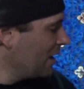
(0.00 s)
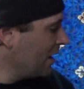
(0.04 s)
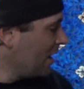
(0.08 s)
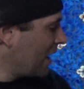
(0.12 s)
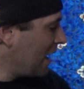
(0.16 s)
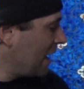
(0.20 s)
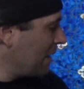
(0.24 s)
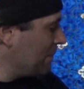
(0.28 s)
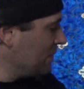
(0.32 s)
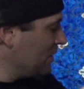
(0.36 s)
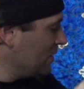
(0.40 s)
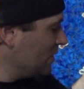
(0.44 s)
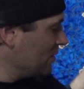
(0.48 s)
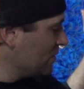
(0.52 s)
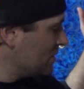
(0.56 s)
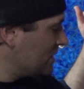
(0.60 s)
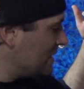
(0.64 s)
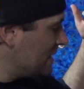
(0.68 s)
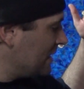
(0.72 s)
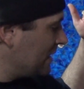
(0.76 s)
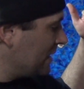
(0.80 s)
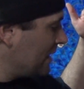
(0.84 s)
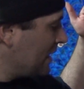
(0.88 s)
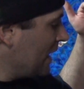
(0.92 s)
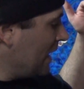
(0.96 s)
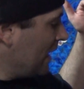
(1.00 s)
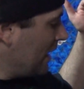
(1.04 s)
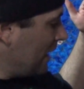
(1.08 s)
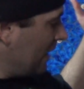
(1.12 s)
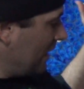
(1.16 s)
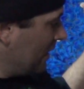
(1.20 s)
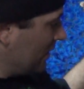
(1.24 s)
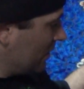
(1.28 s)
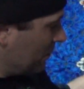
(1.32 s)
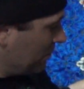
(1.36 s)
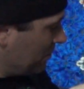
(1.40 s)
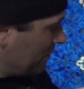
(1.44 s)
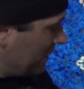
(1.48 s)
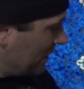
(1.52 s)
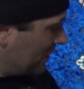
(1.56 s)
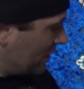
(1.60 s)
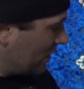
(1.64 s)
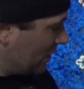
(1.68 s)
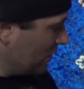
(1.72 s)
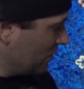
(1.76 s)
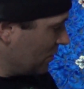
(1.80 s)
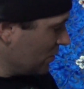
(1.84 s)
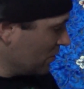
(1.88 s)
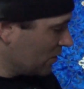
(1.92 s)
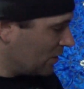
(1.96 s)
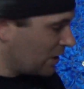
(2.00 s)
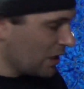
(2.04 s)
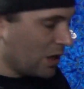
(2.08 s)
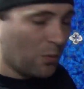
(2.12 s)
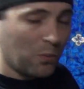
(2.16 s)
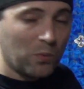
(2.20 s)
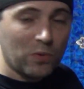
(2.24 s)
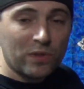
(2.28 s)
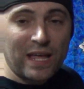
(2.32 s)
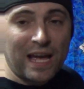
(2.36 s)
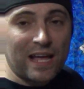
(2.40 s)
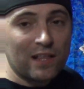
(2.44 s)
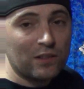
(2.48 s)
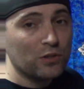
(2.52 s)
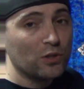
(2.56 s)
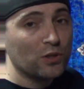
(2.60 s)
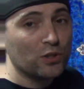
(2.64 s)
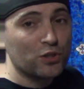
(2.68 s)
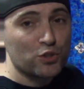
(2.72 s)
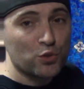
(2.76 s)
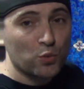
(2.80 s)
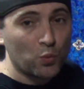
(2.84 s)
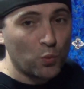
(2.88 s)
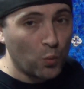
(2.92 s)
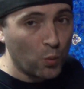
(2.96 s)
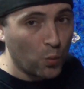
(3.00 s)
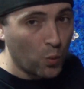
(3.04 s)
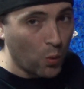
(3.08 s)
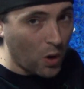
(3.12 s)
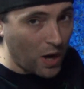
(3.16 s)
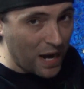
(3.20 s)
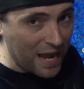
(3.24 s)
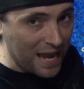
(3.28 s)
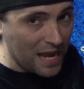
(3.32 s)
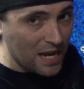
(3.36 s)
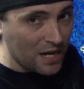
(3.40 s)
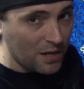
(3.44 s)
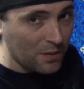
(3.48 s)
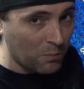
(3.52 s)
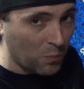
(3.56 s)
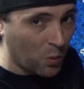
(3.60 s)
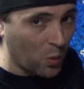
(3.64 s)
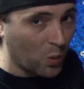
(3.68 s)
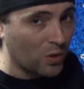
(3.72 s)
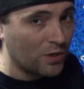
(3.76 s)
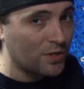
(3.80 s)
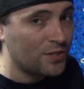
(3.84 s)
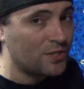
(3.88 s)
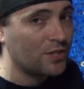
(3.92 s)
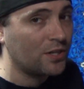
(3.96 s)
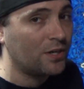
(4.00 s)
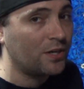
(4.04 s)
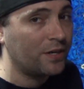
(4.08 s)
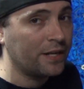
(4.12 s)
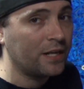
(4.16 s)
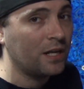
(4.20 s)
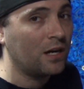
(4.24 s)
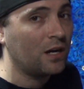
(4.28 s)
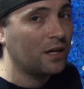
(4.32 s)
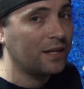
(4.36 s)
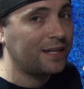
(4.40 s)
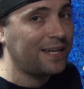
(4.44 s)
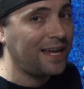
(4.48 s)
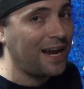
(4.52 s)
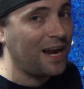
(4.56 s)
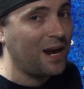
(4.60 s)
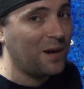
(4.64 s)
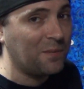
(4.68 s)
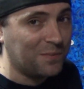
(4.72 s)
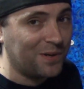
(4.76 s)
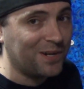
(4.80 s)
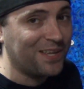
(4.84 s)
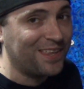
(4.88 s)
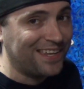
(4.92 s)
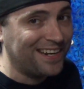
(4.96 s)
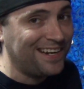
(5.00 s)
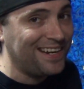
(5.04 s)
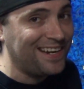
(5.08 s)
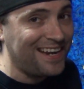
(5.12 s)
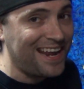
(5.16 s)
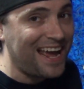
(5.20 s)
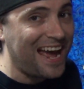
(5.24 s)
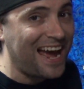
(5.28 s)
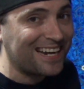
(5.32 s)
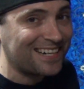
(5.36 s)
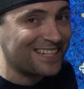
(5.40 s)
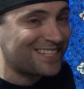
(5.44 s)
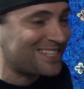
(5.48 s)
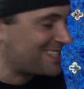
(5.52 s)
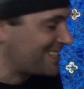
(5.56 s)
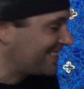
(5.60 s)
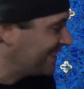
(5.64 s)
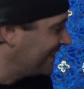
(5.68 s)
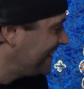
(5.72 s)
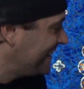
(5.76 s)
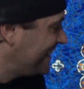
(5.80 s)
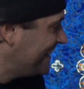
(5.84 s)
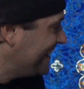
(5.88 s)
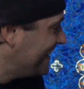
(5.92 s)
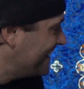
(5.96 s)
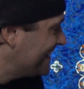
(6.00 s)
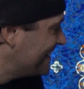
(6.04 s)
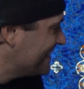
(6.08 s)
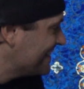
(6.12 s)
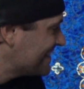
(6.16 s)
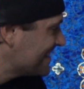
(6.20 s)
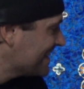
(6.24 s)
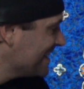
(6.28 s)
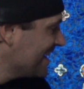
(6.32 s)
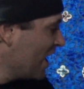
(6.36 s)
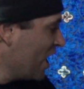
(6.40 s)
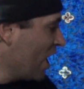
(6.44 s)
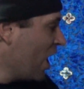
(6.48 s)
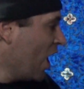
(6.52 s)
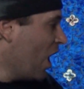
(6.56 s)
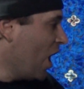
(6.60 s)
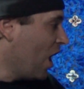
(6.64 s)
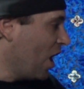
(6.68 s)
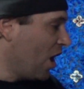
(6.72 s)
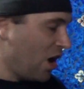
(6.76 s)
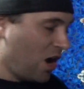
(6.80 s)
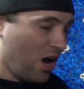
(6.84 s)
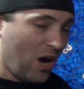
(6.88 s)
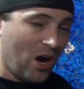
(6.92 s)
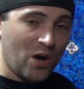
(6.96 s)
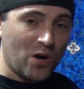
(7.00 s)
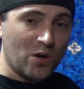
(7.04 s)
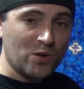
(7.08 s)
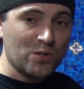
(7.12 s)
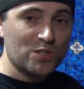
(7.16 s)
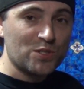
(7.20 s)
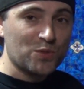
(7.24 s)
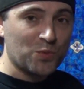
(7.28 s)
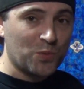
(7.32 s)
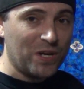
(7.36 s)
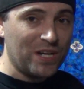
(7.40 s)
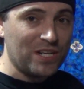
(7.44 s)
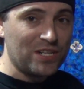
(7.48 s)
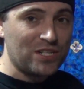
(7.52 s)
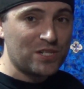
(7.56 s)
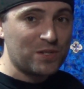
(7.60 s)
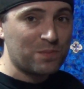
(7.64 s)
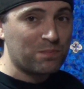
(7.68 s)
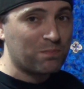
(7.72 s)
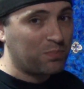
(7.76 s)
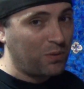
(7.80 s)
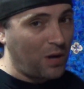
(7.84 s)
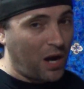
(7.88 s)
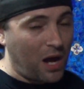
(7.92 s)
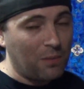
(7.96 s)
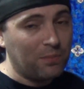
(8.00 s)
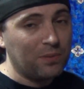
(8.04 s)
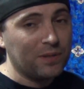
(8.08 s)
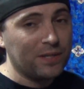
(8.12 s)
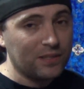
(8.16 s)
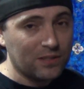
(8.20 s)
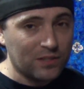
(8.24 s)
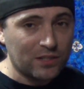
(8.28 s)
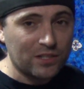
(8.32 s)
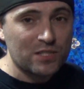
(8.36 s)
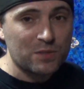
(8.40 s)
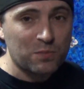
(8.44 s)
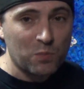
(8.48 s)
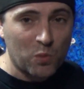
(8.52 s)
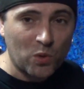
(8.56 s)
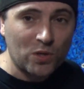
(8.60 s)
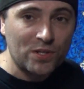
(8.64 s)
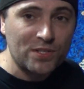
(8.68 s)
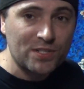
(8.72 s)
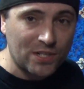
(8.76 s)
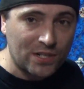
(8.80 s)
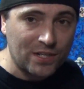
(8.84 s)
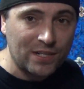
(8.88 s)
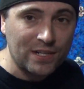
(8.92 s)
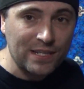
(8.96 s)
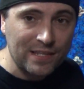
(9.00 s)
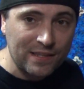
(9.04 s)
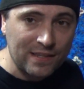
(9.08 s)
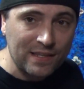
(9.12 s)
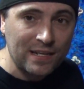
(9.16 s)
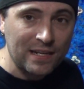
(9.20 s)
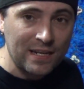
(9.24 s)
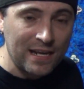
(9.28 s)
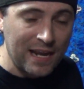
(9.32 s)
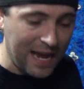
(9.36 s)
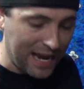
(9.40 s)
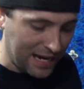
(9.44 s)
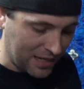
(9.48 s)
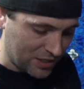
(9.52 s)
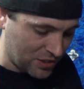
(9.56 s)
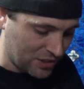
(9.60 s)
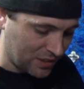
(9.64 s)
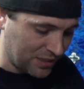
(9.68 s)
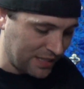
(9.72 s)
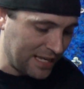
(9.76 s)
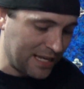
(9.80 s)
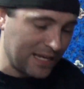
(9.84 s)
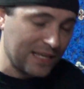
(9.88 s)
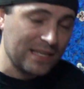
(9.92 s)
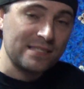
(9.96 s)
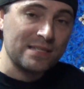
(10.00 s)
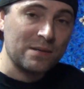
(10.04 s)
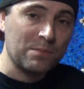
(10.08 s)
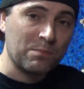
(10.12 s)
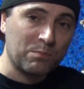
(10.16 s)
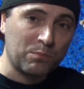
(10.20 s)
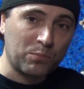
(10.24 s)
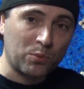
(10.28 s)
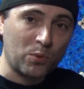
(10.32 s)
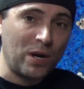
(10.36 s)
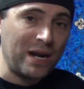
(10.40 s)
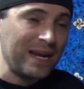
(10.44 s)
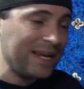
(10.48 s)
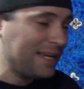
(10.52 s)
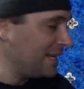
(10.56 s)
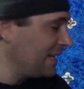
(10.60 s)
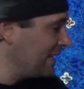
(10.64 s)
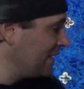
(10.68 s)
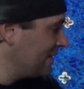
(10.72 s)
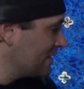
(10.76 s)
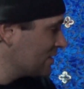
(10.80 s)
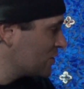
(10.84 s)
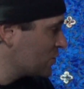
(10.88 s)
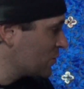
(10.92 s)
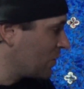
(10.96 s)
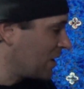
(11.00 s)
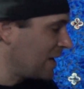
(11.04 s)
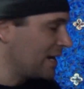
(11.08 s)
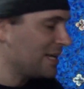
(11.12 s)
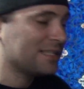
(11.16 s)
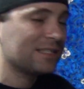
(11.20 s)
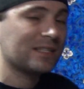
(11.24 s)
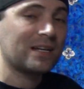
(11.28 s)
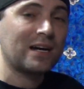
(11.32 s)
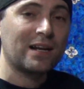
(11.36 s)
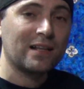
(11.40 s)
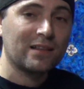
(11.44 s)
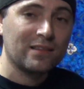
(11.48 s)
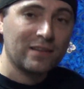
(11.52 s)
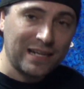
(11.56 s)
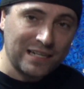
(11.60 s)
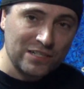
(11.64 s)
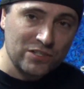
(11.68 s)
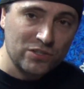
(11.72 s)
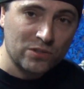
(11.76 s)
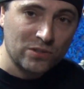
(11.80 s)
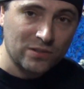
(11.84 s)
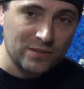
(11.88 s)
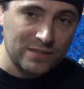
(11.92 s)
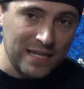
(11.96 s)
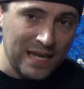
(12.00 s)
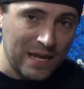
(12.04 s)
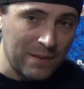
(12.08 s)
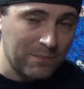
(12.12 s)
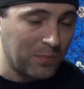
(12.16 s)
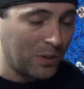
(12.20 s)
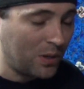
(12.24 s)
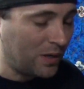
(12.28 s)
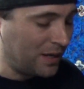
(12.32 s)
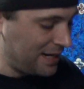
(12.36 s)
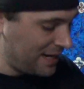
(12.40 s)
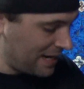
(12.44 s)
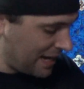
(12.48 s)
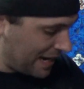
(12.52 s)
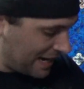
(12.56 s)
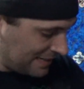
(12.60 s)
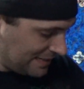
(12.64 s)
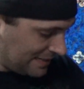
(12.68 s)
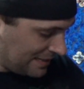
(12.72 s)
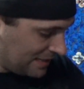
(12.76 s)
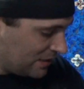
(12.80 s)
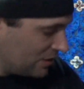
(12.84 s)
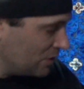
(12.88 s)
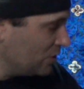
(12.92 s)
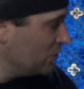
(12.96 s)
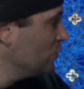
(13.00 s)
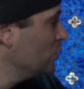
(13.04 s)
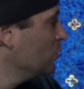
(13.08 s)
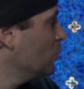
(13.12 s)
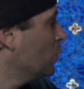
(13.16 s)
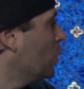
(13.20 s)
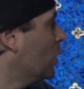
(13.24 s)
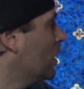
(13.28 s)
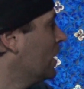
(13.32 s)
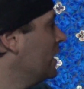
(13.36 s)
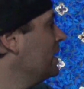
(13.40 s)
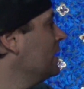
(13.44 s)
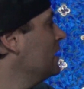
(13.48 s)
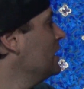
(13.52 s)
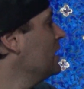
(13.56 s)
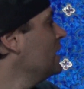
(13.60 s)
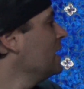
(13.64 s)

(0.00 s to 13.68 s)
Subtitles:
I'm using an Amira hookah that looks way more dirty on camera than it actually is. A hose, which probably looks more dirty than it actually is, and breaking. That's why it's got electrical tape on it. I need a new one